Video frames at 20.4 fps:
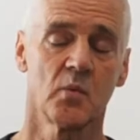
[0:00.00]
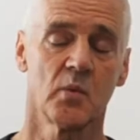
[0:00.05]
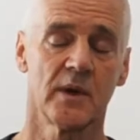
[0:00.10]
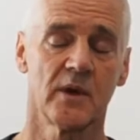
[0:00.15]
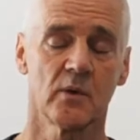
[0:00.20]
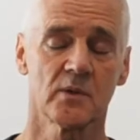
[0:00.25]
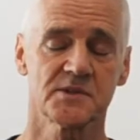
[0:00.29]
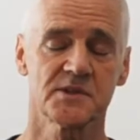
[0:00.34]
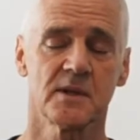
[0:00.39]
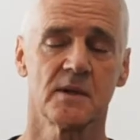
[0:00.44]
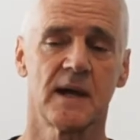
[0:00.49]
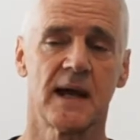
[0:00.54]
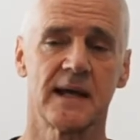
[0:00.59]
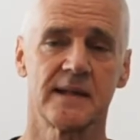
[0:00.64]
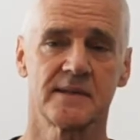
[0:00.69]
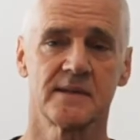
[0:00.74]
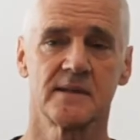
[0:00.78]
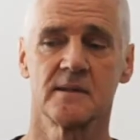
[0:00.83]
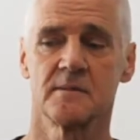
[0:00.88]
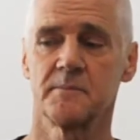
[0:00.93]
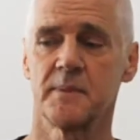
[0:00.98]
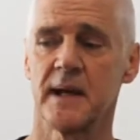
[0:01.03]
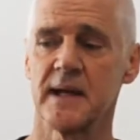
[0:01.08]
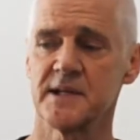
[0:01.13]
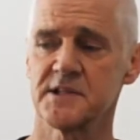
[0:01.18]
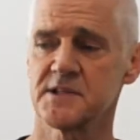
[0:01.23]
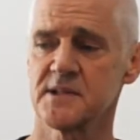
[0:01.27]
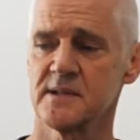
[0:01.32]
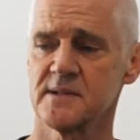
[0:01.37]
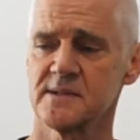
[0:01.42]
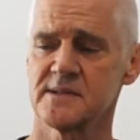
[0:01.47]
We also had the
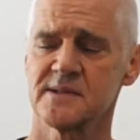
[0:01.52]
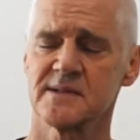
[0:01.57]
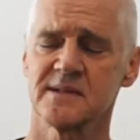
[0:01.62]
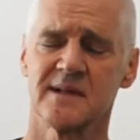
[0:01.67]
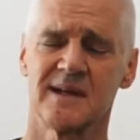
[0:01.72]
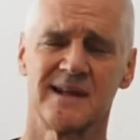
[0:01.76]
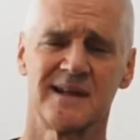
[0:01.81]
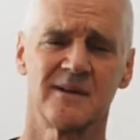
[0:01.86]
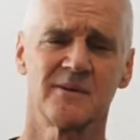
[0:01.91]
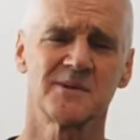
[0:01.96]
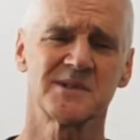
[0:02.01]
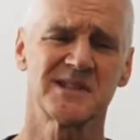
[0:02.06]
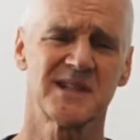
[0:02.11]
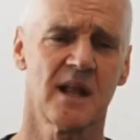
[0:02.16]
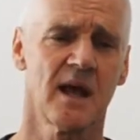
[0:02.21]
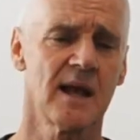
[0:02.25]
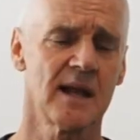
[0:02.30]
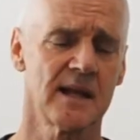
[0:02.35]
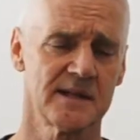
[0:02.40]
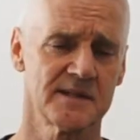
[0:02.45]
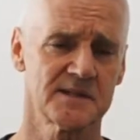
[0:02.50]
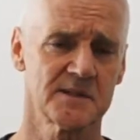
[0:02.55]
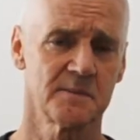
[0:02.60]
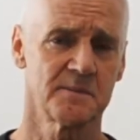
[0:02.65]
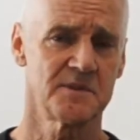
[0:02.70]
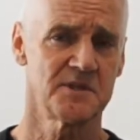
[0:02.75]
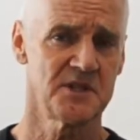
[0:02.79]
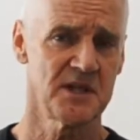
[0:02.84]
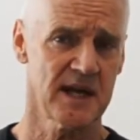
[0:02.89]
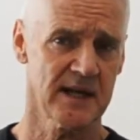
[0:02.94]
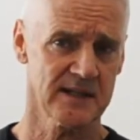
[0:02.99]
patients, and it was slightly
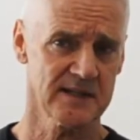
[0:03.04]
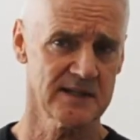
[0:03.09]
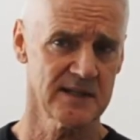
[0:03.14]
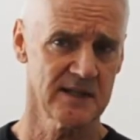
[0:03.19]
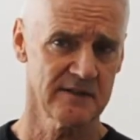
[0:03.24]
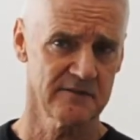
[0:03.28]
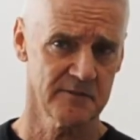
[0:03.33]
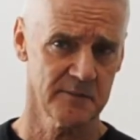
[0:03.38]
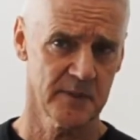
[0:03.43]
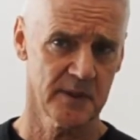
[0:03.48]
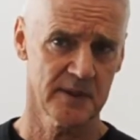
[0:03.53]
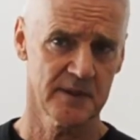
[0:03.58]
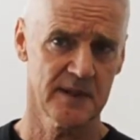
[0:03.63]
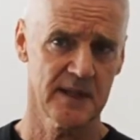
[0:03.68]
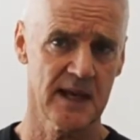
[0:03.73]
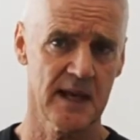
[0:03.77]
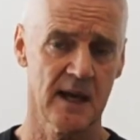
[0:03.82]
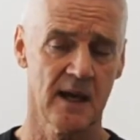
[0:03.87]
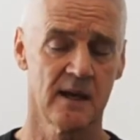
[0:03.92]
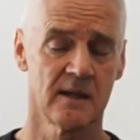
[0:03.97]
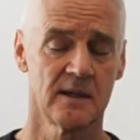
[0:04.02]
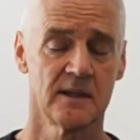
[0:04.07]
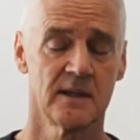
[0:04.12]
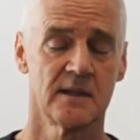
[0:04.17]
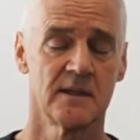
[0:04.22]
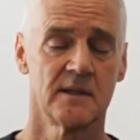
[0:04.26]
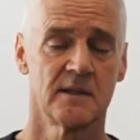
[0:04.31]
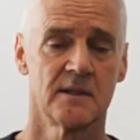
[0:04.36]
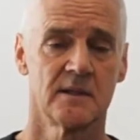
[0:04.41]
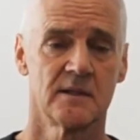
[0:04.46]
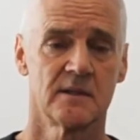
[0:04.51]
subjective, but their
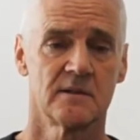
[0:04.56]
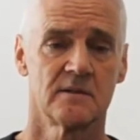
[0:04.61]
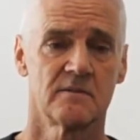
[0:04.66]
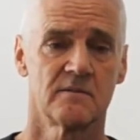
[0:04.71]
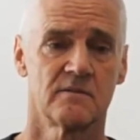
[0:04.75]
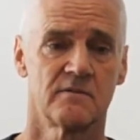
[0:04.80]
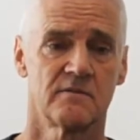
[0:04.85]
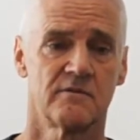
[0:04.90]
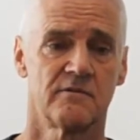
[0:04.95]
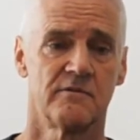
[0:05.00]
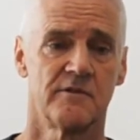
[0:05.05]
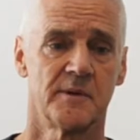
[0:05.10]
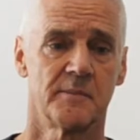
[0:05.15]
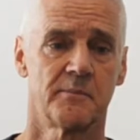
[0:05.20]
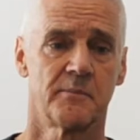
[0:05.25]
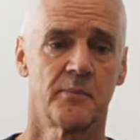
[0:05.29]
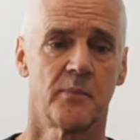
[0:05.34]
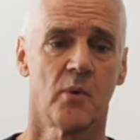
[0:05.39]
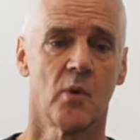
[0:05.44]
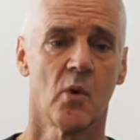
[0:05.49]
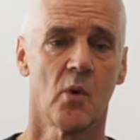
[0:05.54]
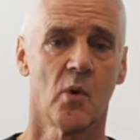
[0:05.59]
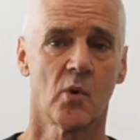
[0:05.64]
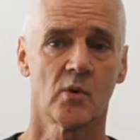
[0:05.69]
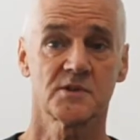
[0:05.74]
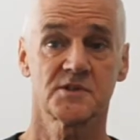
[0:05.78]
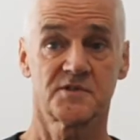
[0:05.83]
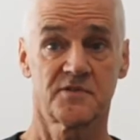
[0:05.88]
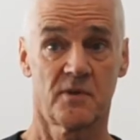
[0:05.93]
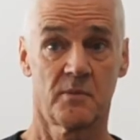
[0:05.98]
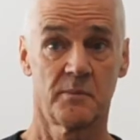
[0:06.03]

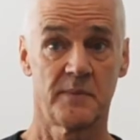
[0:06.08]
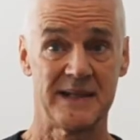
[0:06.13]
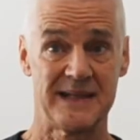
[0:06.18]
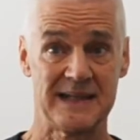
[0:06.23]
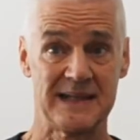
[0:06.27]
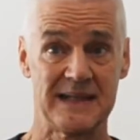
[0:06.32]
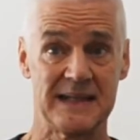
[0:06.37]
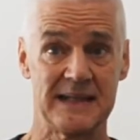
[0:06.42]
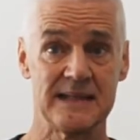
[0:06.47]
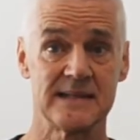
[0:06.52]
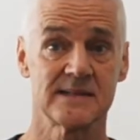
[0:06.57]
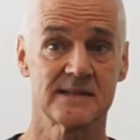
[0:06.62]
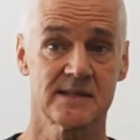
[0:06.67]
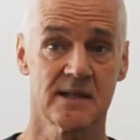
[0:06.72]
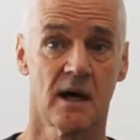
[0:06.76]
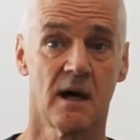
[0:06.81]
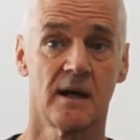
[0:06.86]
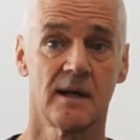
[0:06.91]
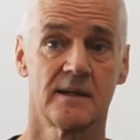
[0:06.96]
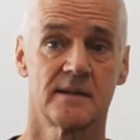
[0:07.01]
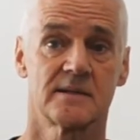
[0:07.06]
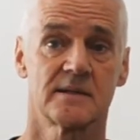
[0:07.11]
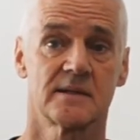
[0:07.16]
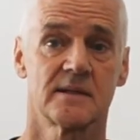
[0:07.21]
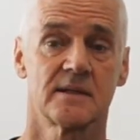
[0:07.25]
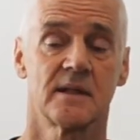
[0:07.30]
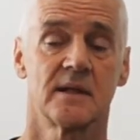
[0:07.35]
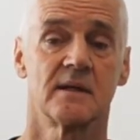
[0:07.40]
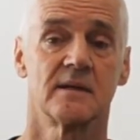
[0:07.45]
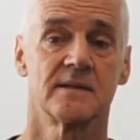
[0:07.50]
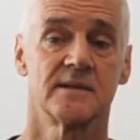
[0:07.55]
reports from being inside
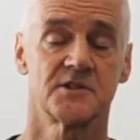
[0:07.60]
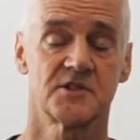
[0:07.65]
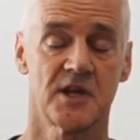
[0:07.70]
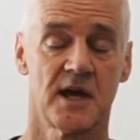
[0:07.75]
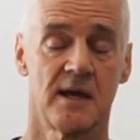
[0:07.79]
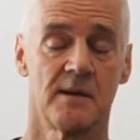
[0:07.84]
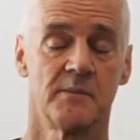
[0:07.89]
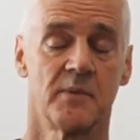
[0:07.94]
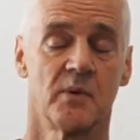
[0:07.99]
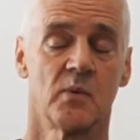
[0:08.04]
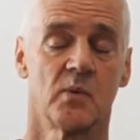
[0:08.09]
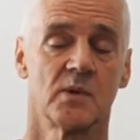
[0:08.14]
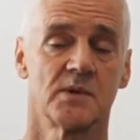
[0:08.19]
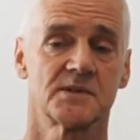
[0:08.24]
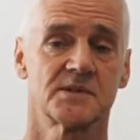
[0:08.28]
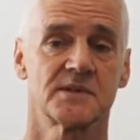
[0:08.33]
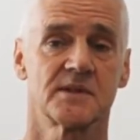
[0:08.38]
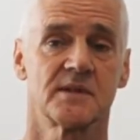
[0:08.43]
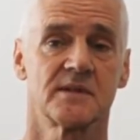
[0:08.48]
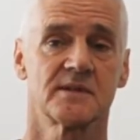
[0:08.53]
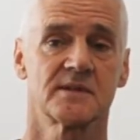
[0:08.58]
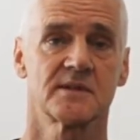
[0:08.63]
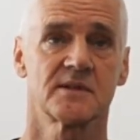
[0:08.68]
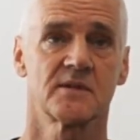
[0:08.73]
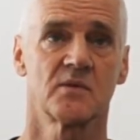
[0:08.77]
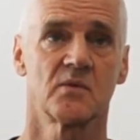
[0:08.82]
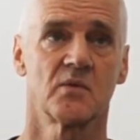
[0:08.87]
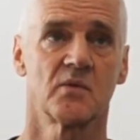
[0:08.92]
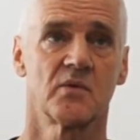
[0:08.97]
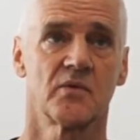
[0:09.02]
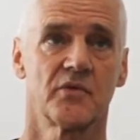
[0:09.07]
uh, the chamber was that
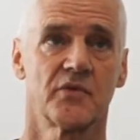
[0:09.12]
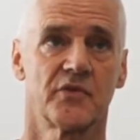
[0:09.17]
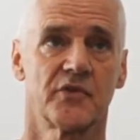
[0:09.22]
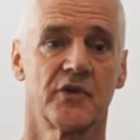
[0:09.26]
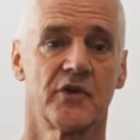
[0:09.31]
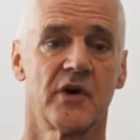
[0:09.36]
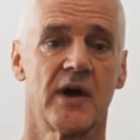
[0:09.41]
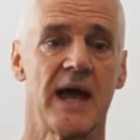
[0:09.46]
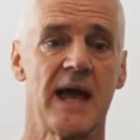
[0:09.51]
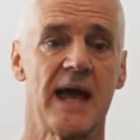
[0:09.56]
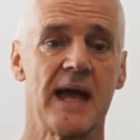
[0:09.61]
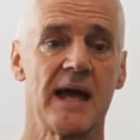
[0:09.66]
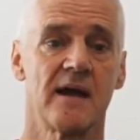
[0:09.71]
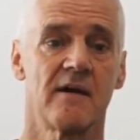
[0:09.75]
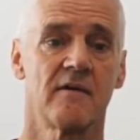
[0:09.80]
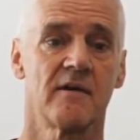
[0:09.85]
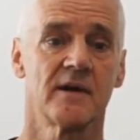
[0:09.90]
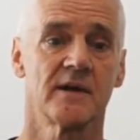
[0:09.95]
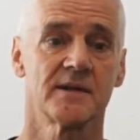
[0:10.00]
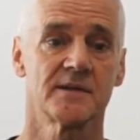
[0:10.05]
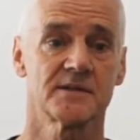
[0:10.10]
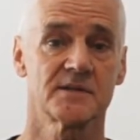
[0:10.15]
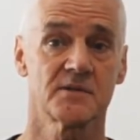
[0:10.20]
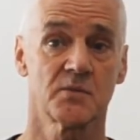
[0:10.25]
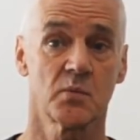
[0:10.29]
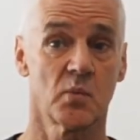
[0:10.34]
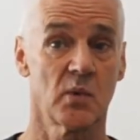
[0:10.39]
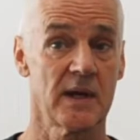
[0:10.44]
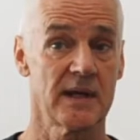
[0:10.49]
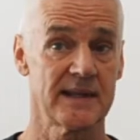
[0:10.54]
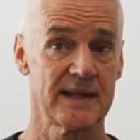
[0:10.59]
the areas
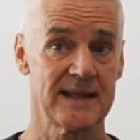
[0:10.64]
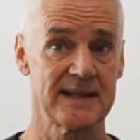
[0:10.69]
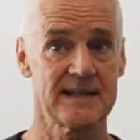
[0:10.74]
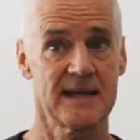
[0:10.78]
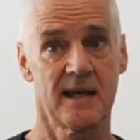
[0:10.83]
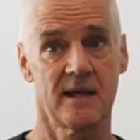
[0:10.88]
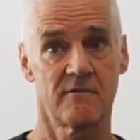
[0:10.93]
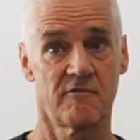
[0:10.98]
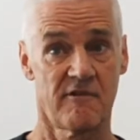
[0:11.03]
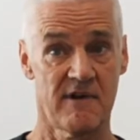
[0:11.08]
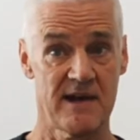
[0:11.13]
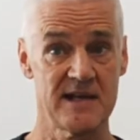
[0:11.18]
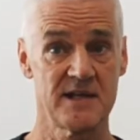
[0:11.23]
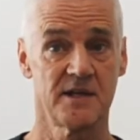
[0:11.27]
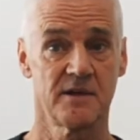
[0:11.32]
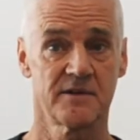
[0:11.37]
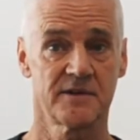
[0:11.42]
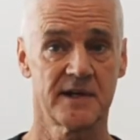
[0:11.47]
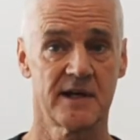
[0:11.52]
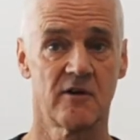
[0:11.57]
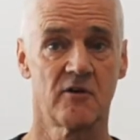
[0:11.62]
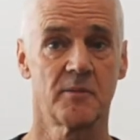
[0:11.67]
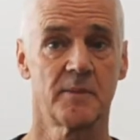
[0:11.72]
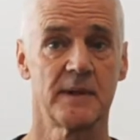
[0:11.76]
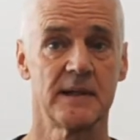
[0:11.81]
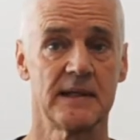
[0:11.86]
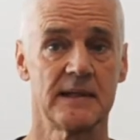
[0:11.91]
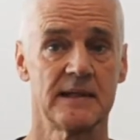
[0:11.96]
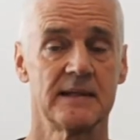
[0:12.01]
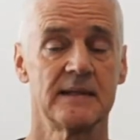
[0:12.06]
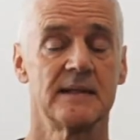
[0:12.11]
where they'd had
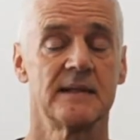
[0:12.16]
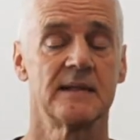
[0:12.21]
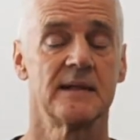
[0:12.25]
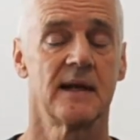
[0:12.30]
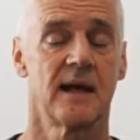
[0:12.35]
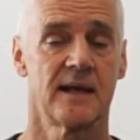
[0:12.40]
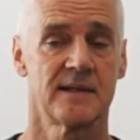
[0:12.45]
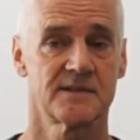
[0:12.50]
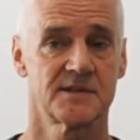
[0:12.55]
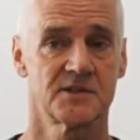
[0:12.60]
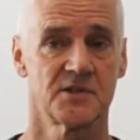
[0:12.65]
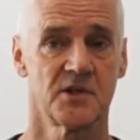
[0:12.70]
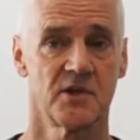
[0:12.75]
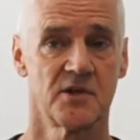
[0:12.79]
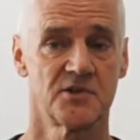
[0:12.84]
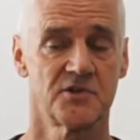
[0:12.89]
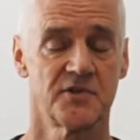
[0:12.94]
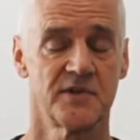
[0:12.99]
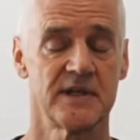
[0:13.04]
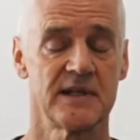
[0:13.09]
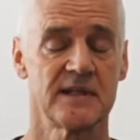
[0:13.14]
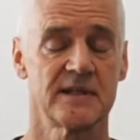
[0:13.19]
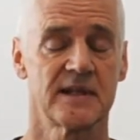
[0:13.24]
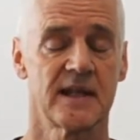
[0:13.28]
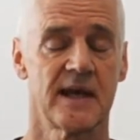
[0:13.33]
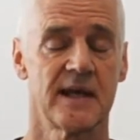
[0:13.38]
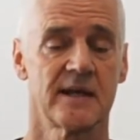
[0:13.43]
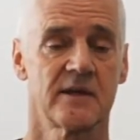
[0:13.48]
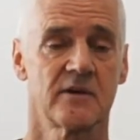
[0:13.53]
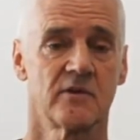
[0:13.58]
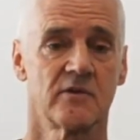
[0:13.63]
radiotherapy and surgery,
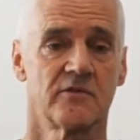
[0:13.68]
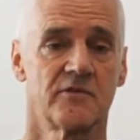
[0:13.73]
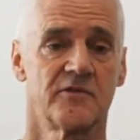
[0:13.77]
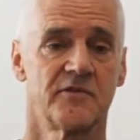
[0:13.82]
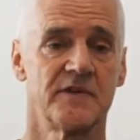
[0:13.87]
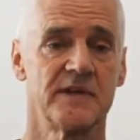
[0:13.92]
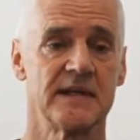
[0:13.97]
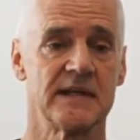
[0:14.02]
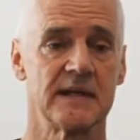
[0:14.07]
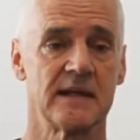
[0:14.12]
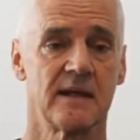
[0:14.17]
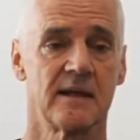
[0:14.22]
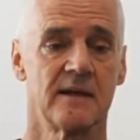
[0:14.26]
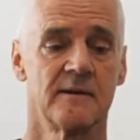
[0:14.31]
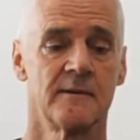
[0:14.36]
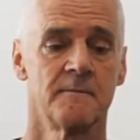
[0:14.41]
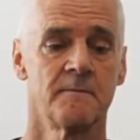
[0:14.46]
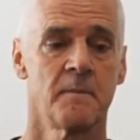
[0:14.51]
they could feel